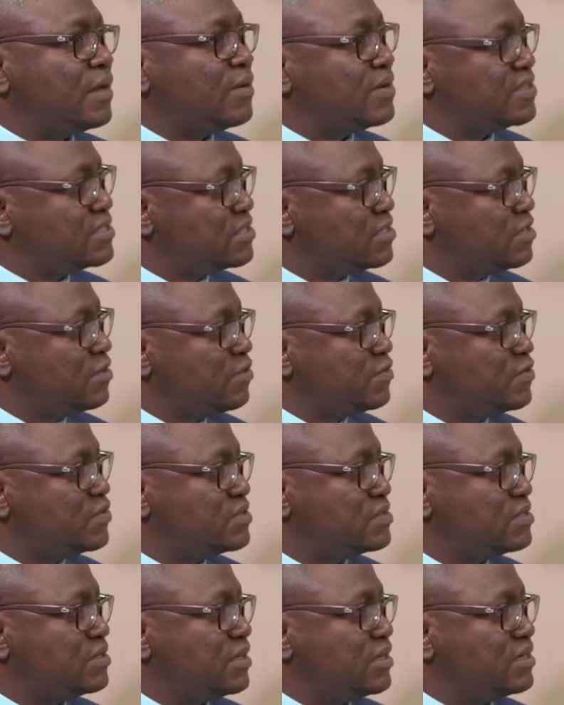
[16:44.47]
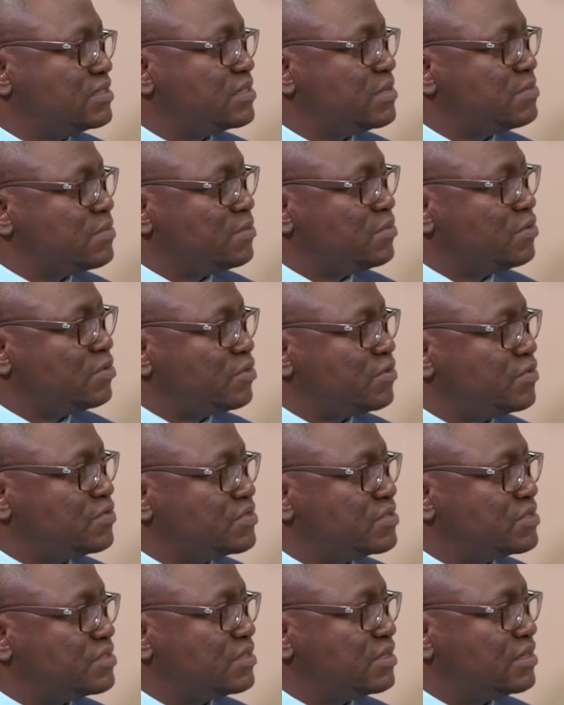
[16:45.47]
ourselves, uh, Zambia Bureau
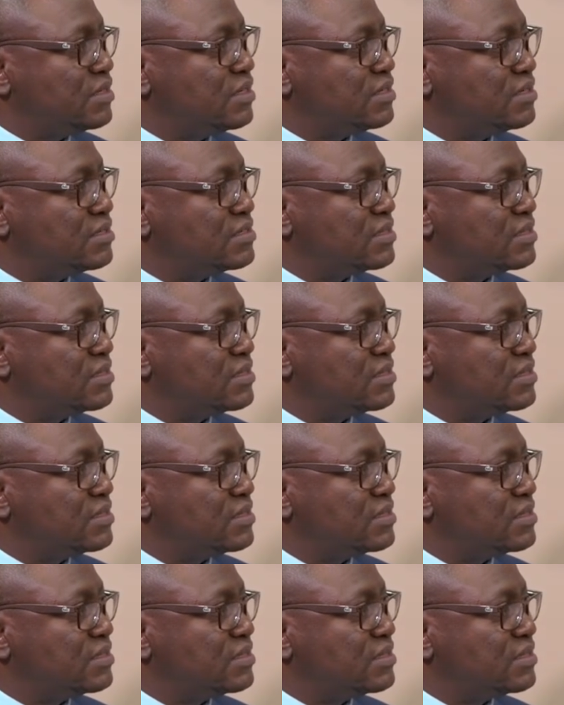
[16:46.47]
of uh,